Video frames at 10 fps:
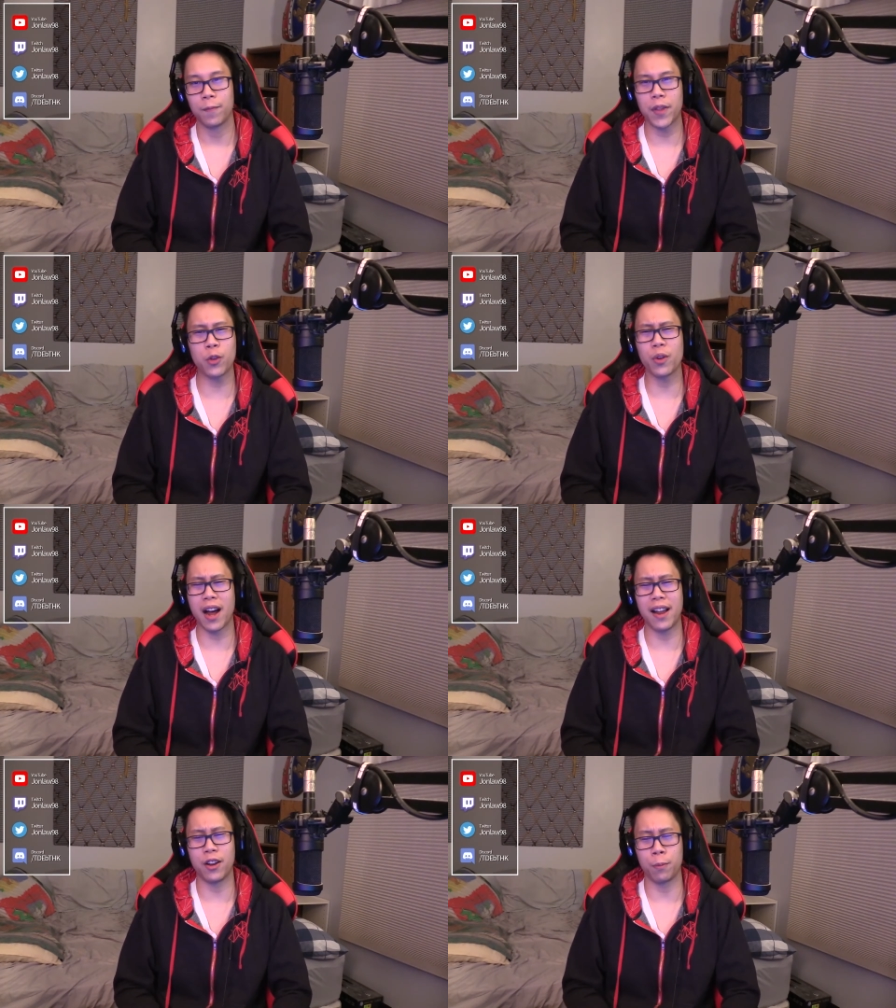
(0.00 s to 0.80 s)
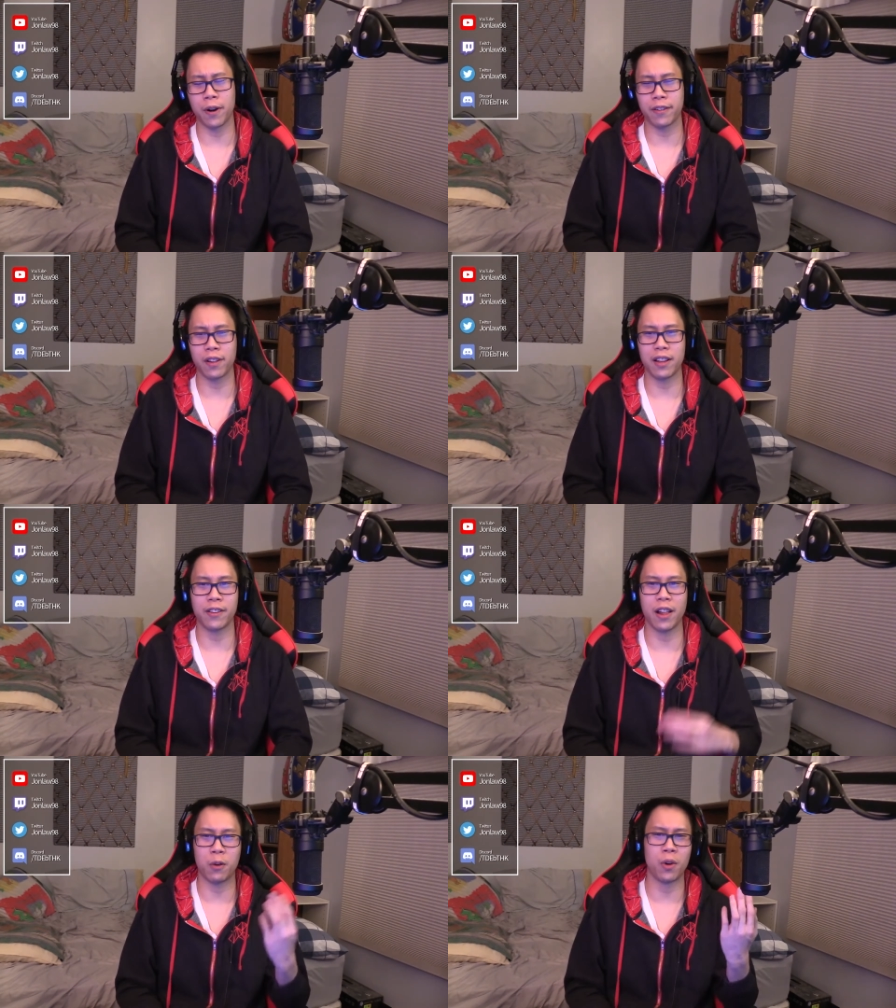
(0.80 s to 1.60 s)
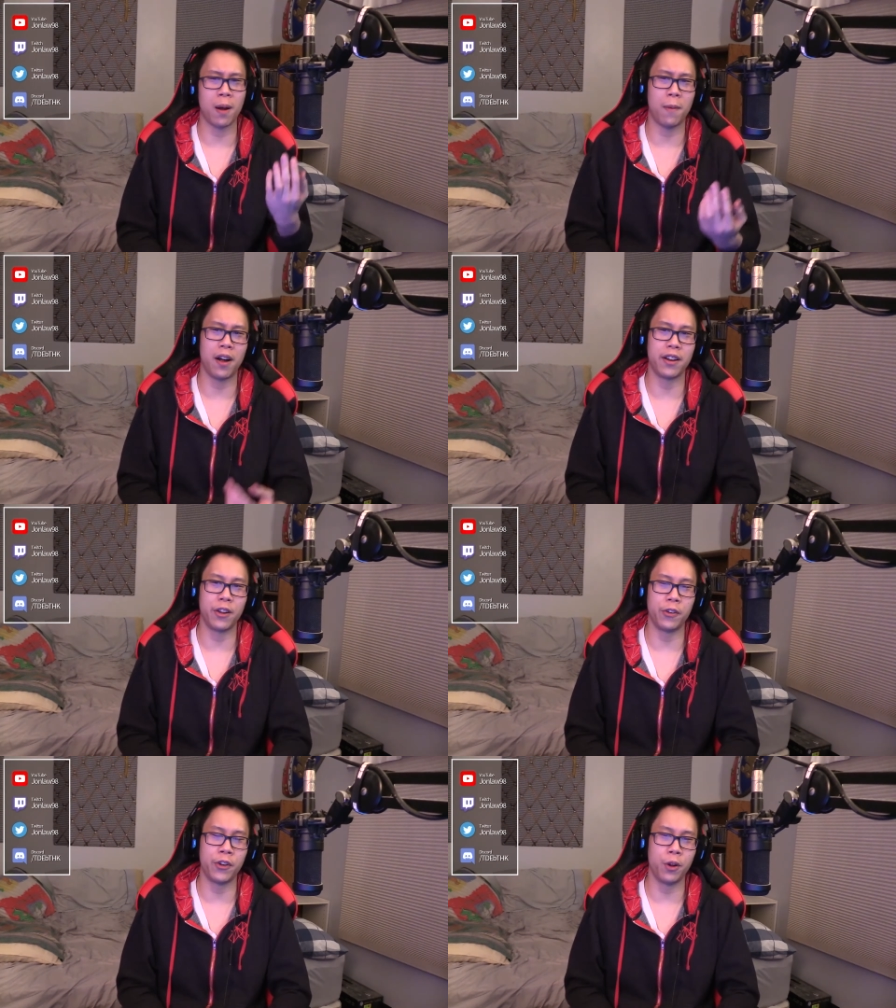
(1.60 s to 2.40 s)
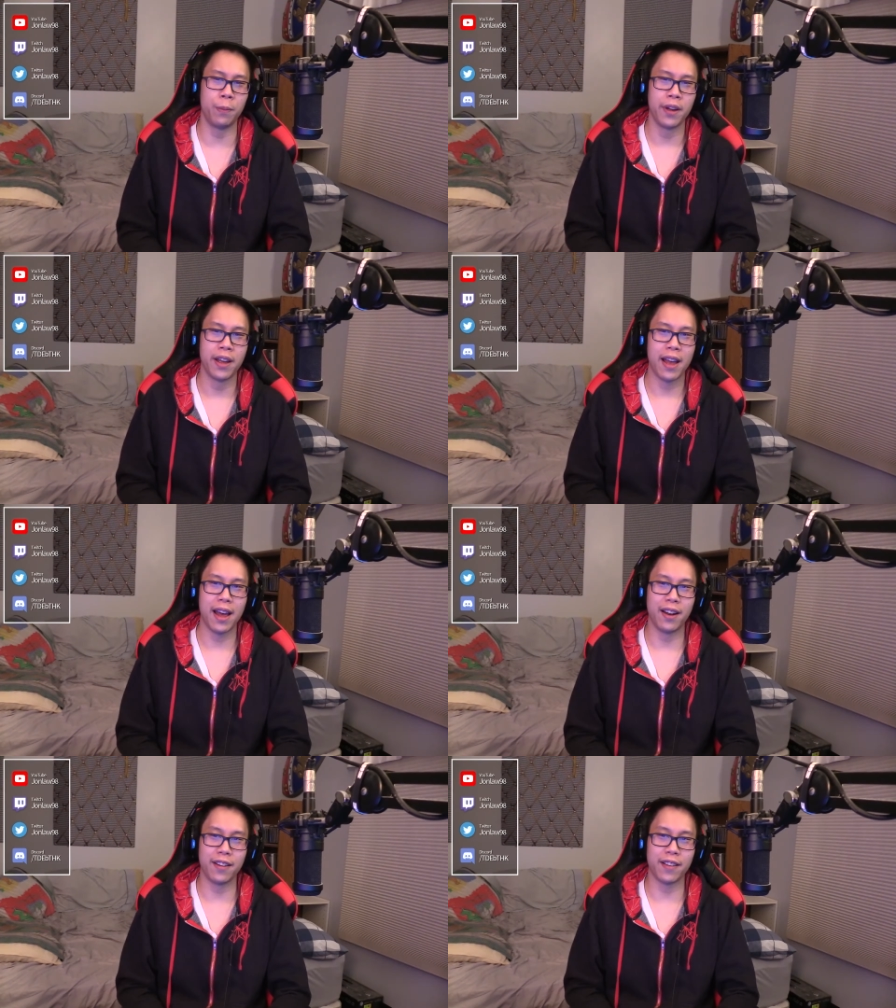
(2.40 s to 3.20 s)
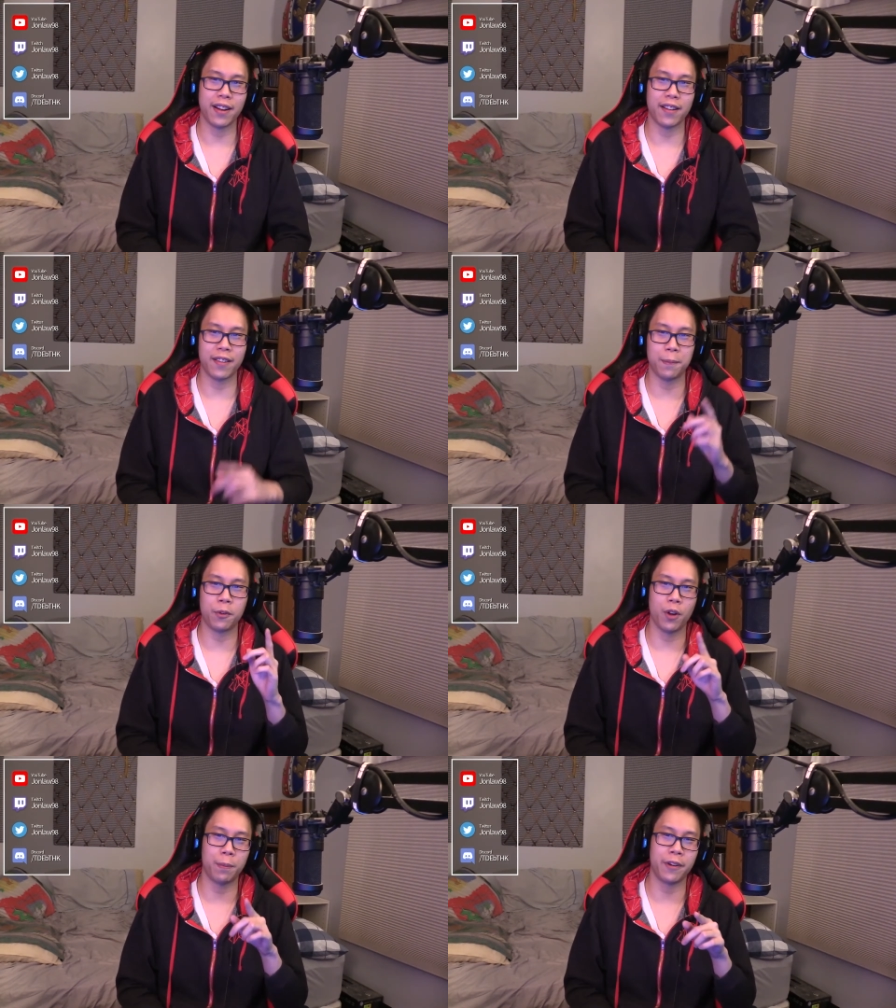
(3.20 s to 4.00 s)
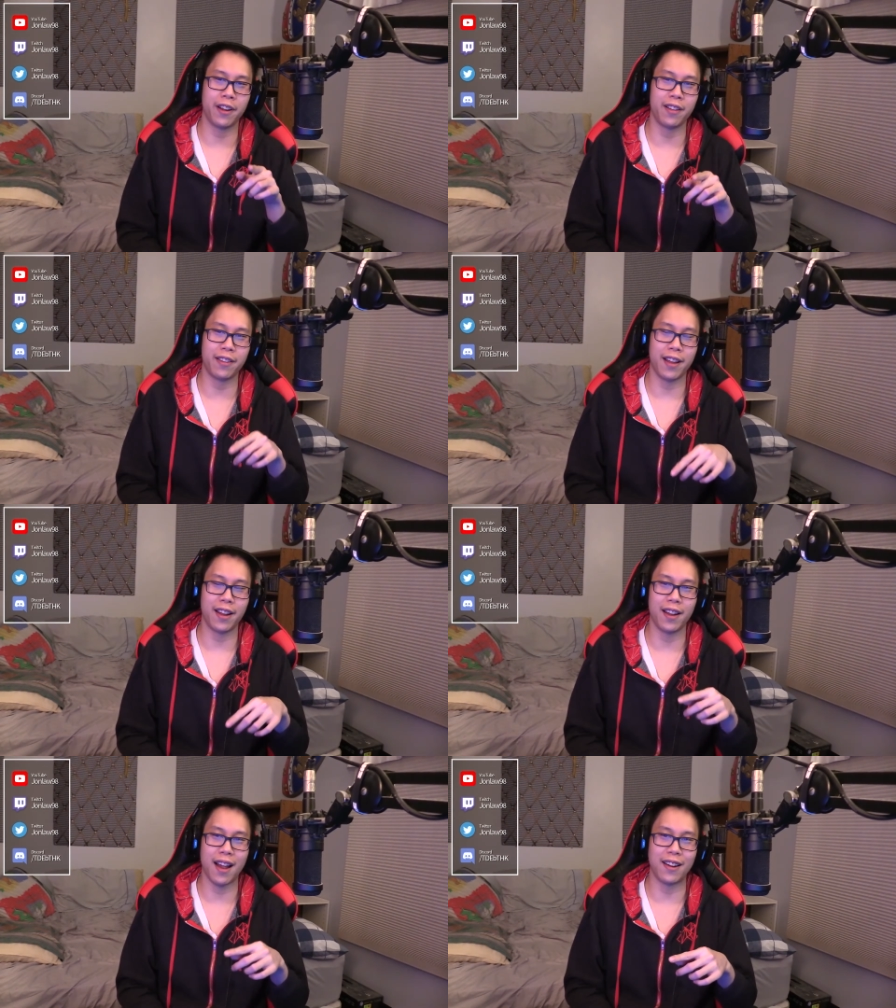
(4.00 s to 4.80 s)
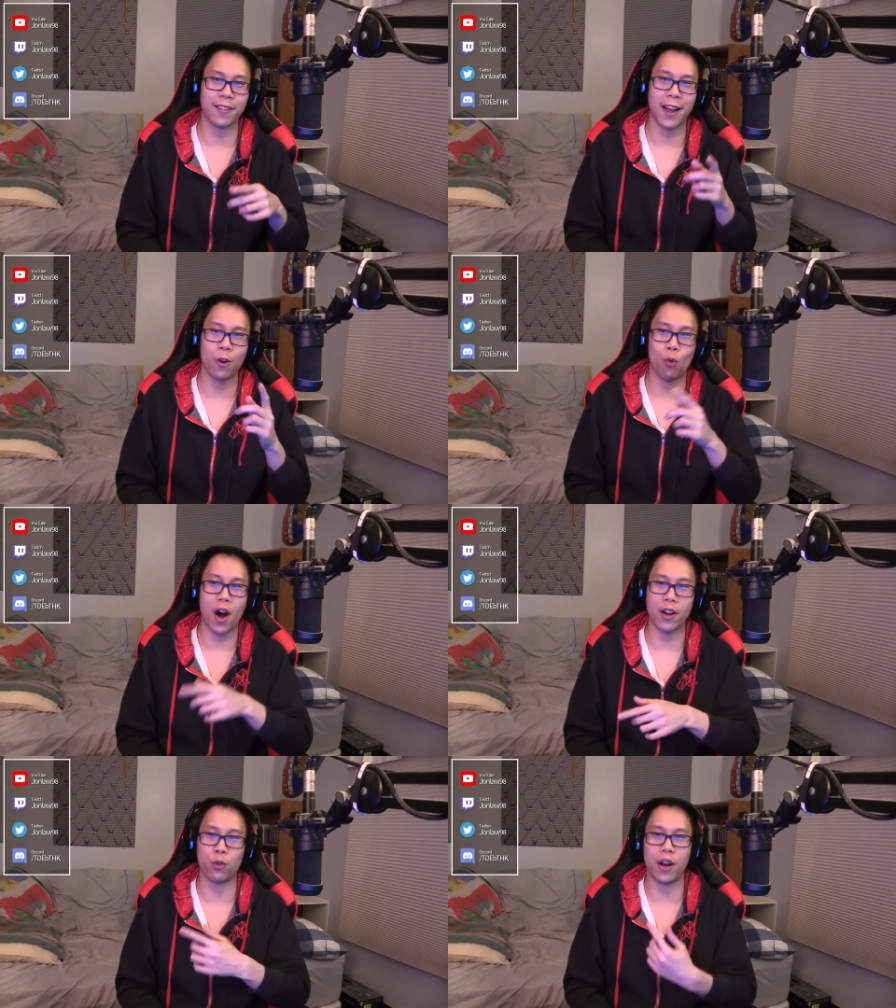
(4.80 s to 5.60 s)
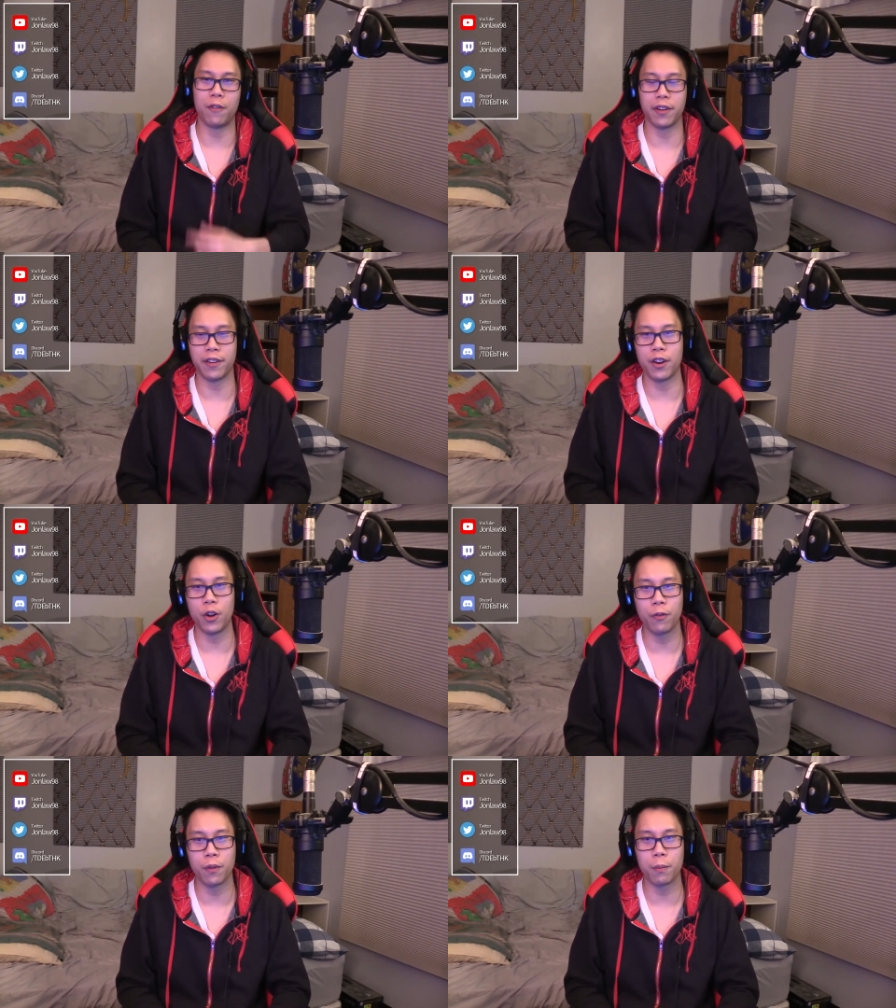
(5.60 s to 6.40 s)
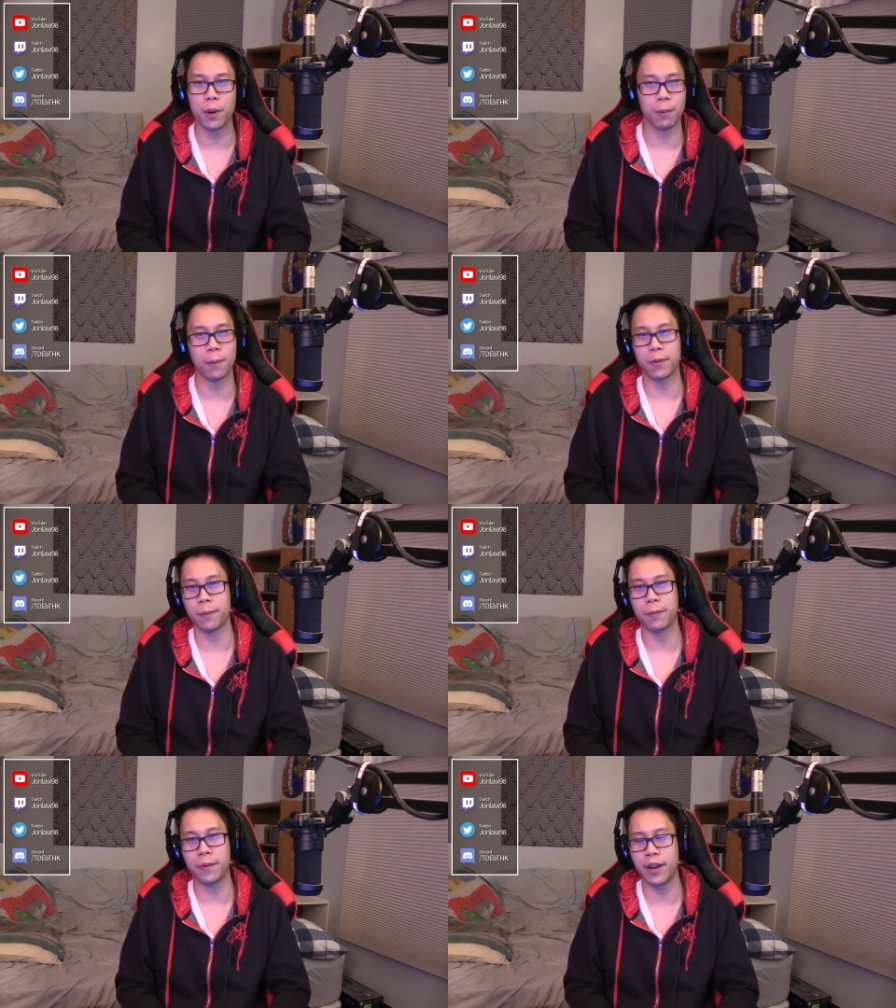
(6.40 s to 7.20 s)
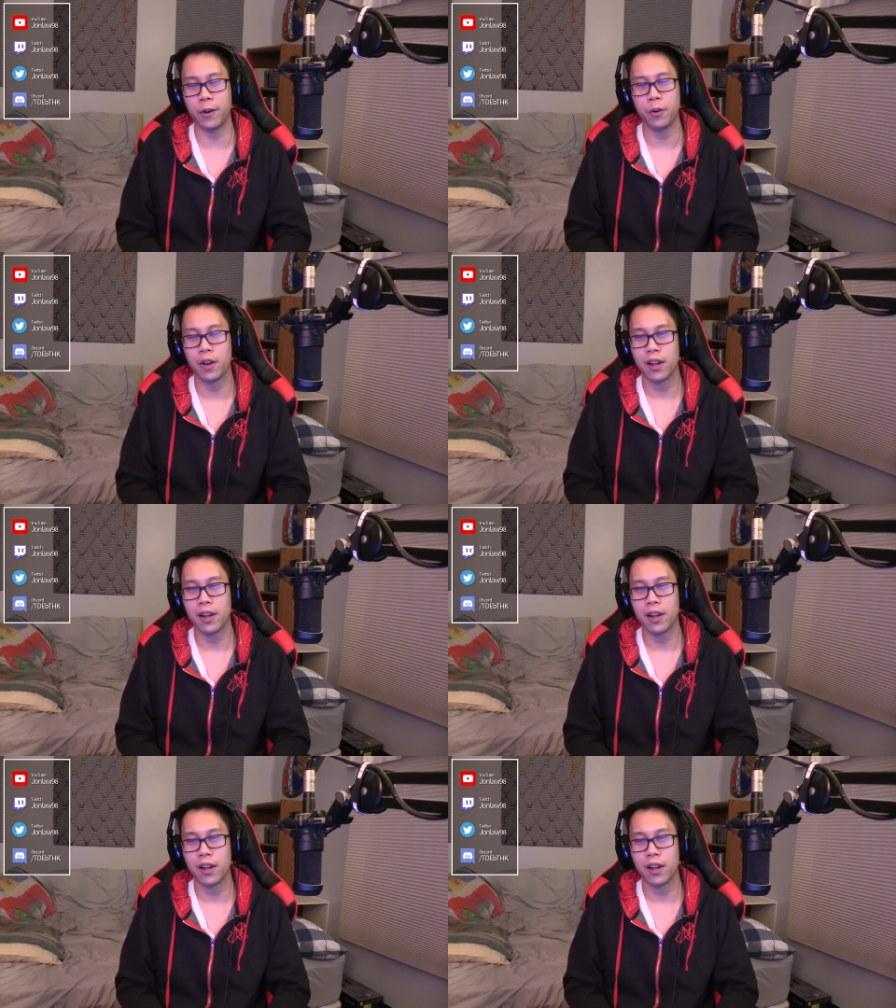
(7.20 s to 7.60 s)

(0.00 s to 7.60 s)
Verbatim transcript: That's what I do personally. So, like, when I'm on YouTube and there's, like, the subscriptions, and then I just kind of watch whatever's new from the people I'm subs to.